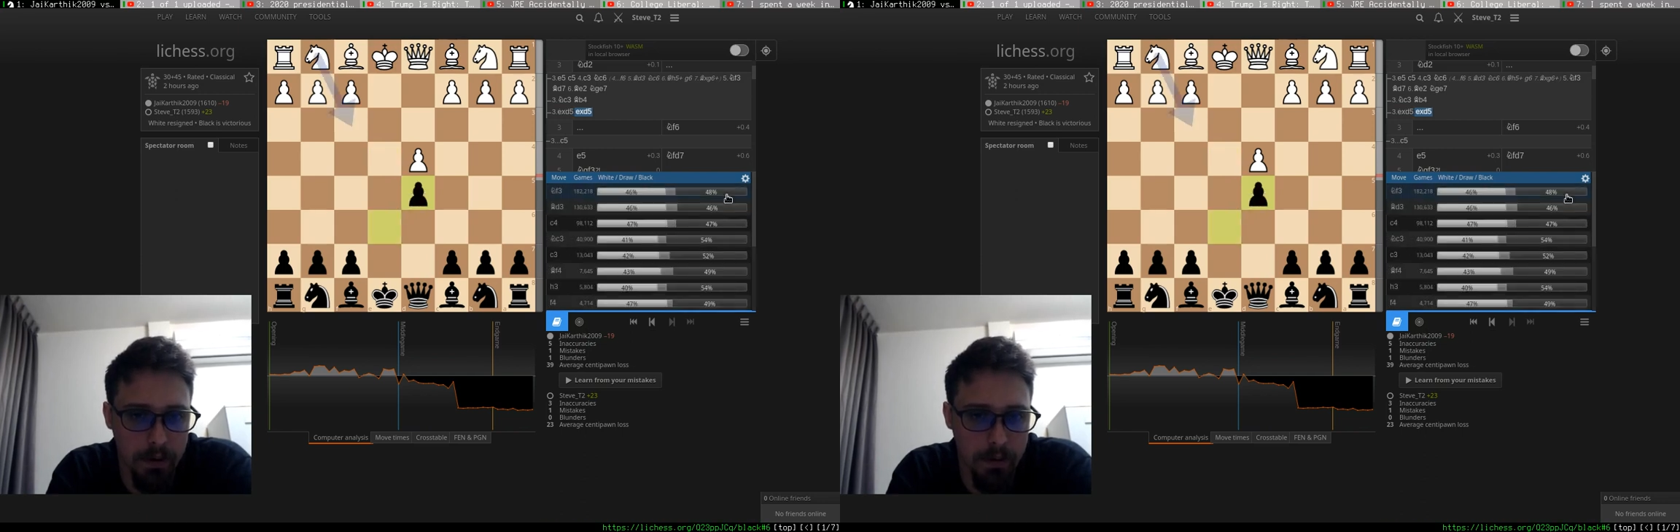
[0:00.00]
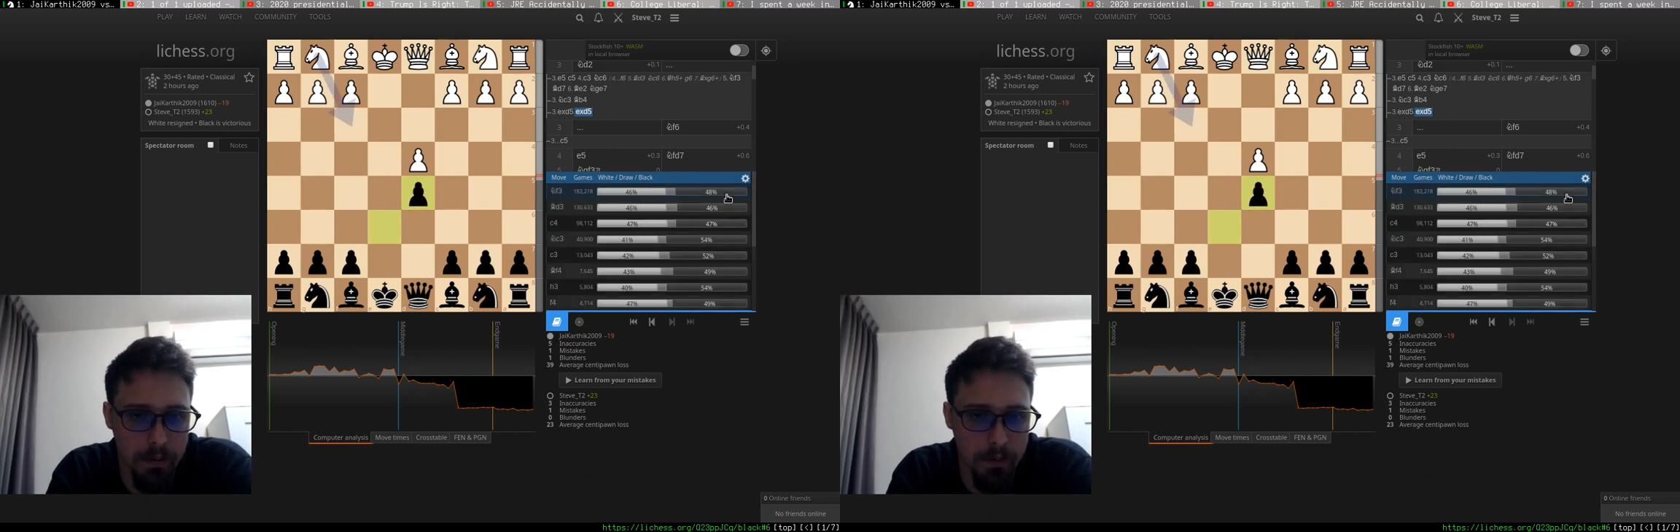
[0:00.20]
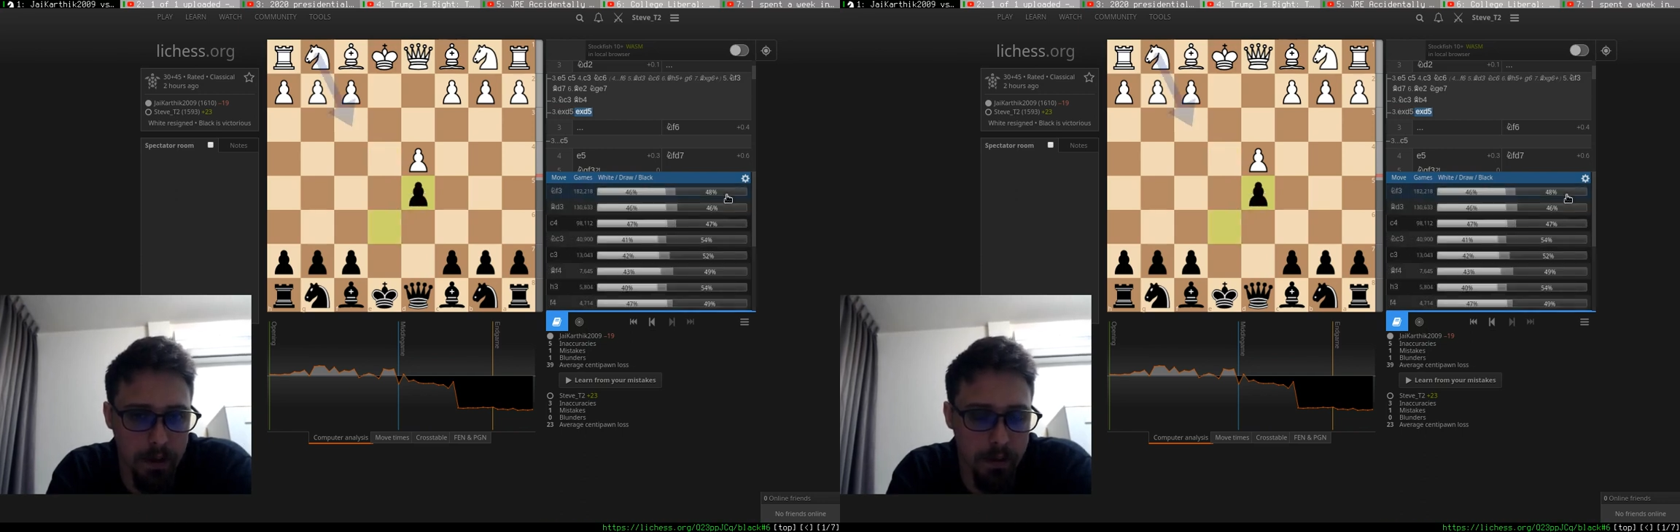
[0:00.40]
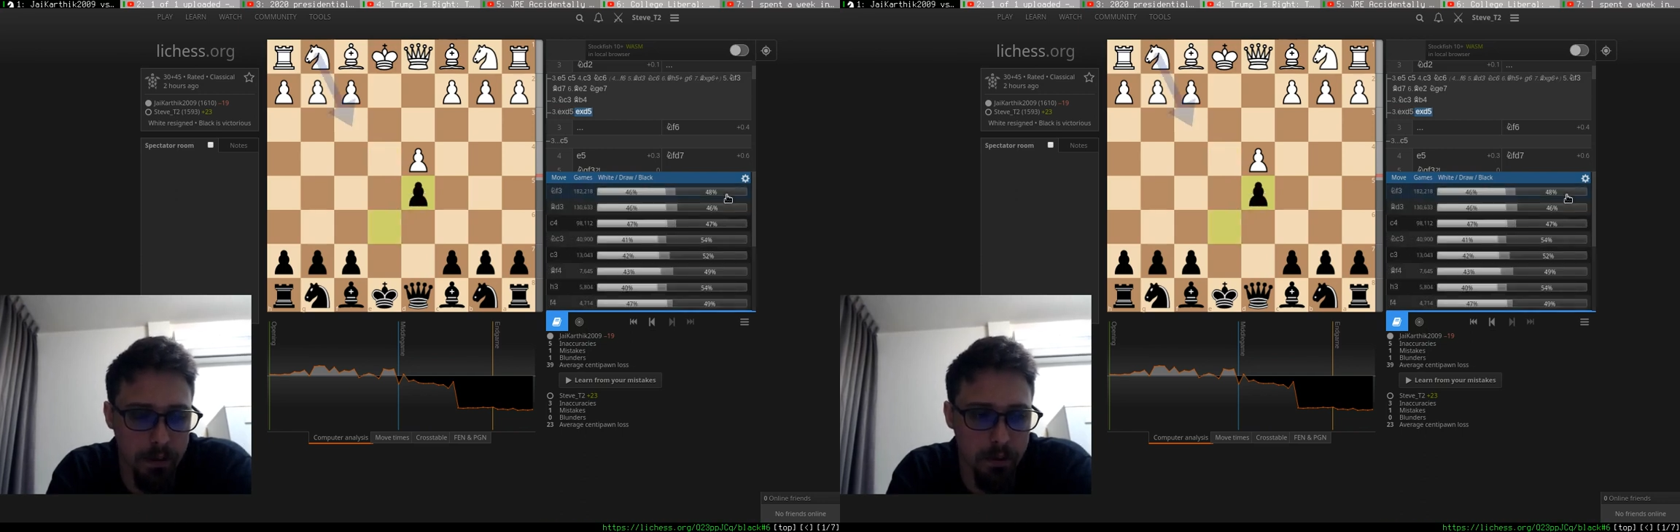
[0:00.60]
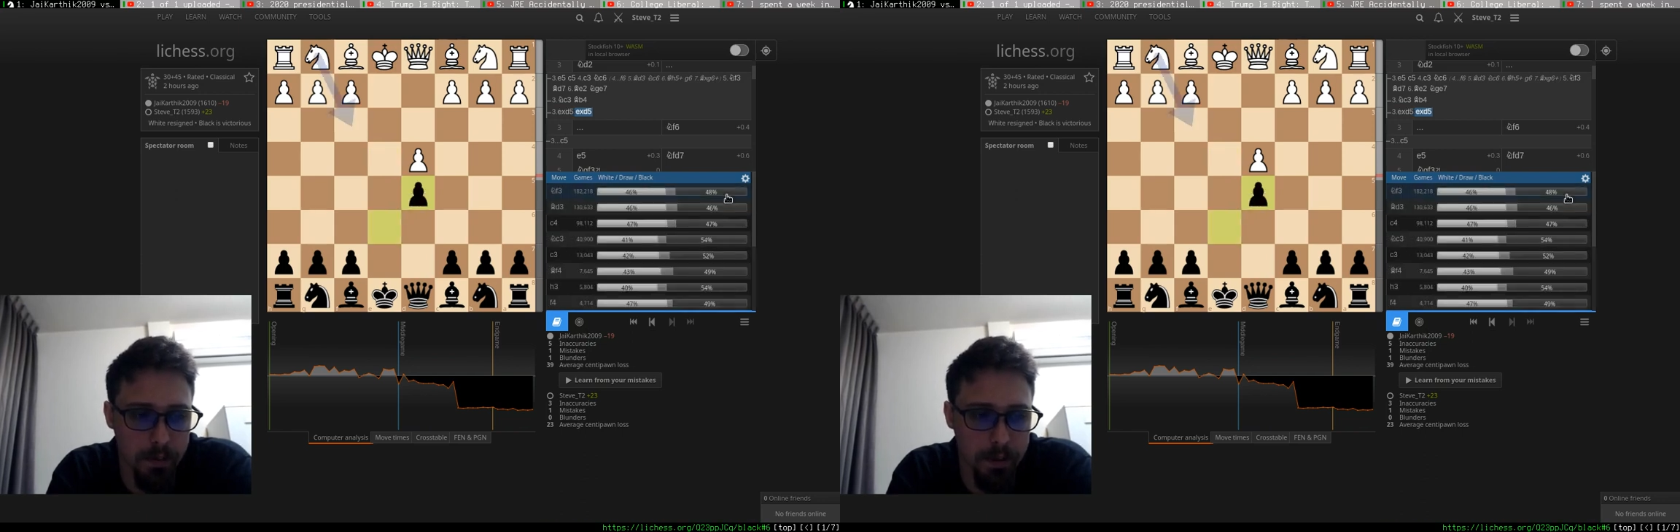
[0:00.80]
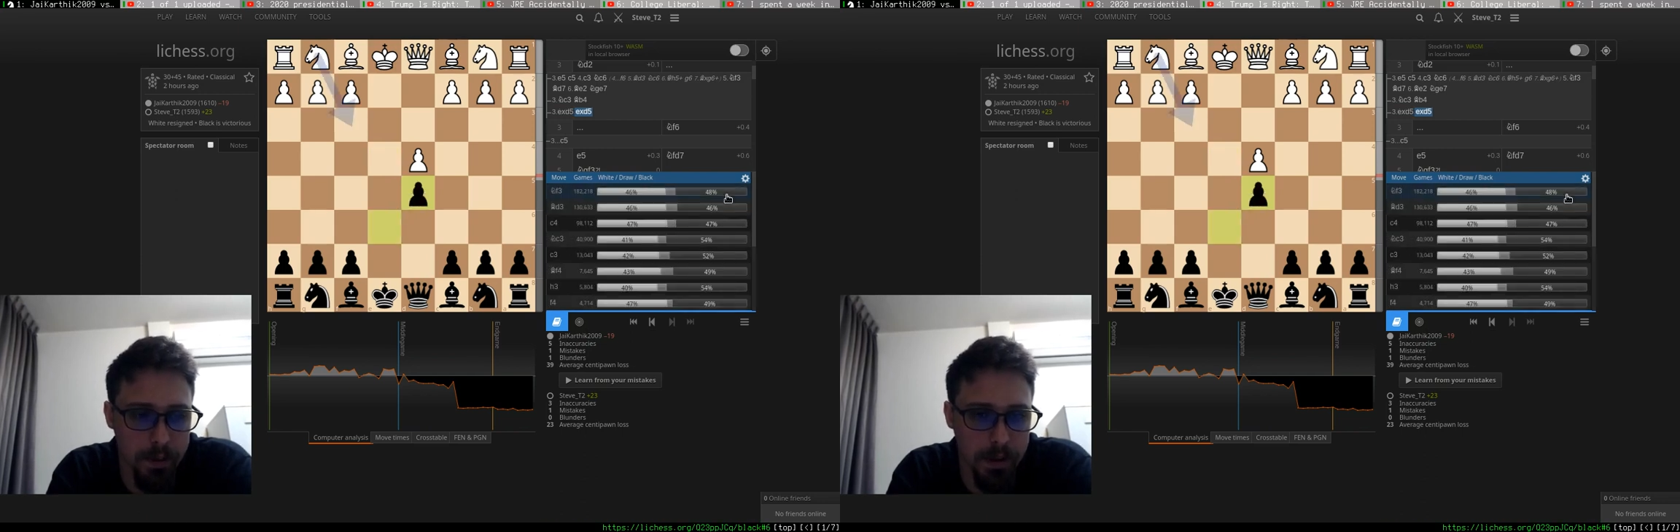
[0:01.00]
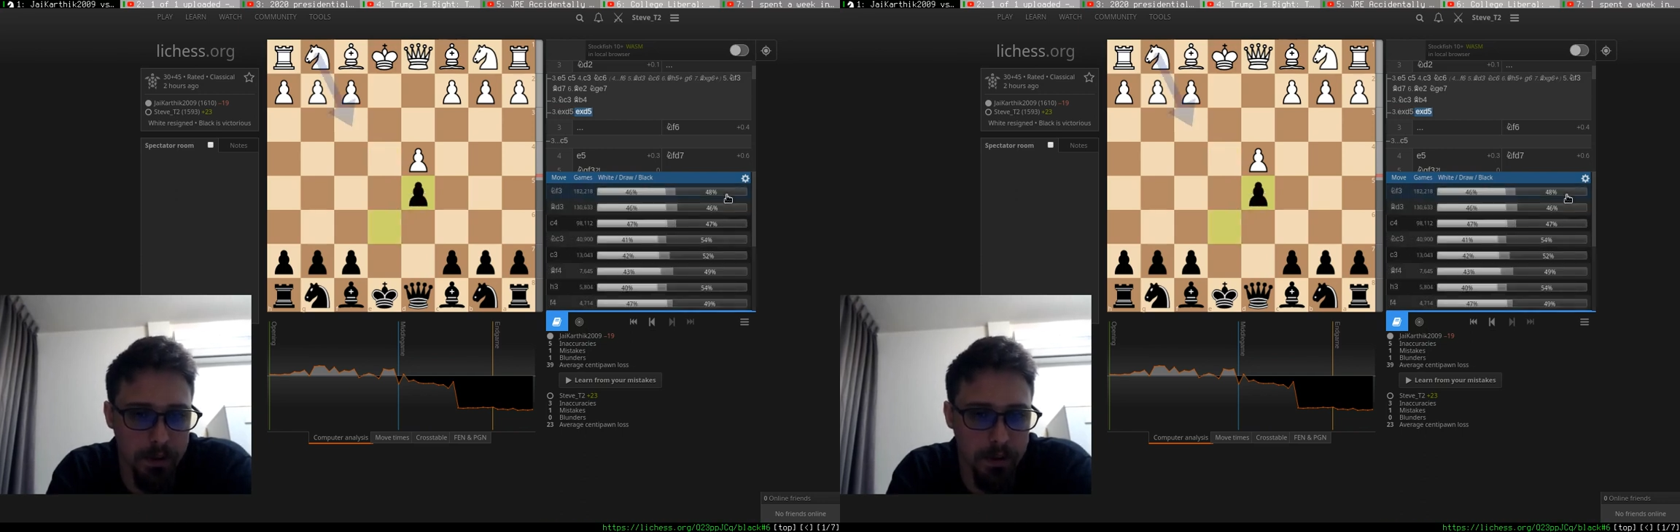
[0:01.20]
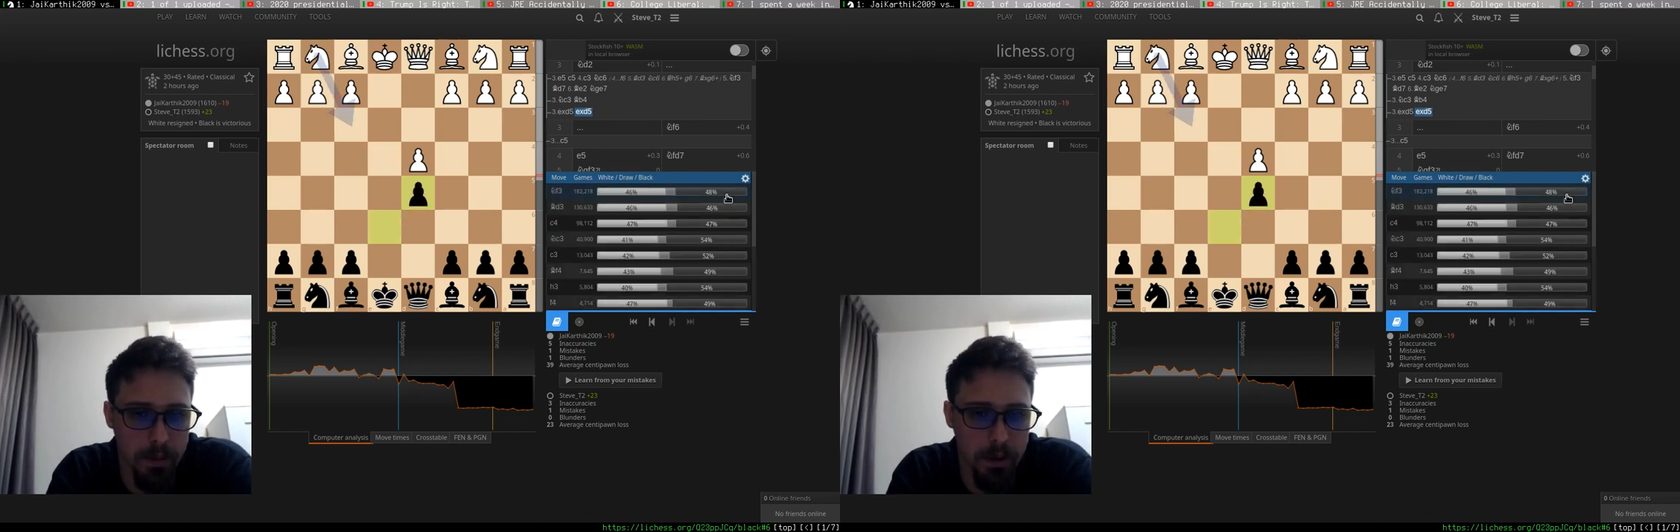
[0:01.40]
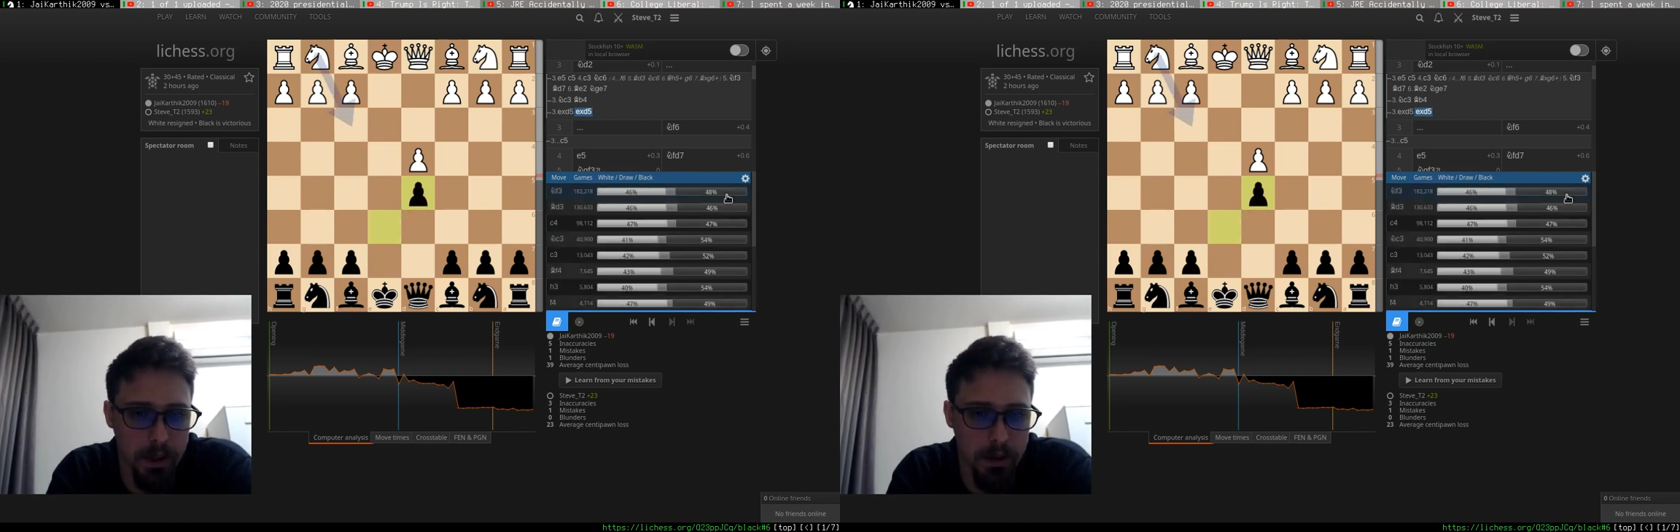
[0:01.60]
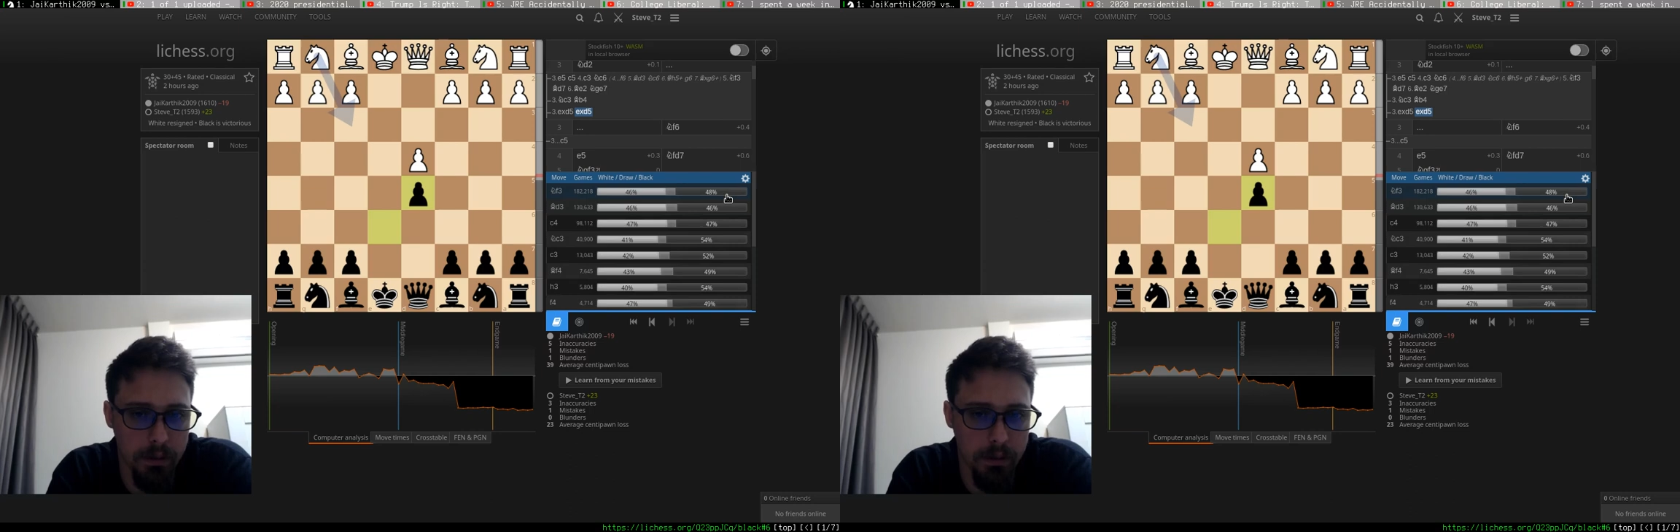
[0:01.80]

yeah, they're more prepared. They play these